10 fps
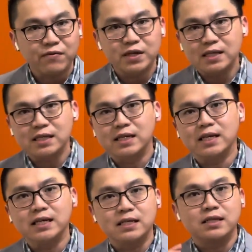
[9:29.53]
He doesn't
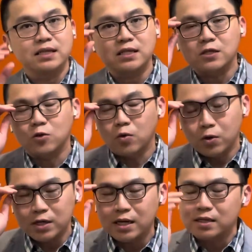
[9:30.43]
need this
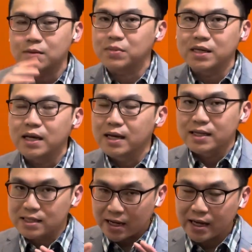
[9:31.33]
thorn to be
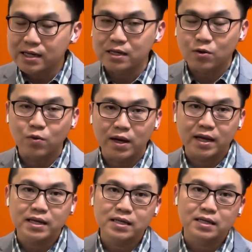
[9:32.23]
taken
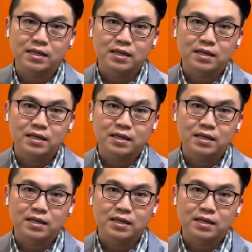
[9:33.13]
away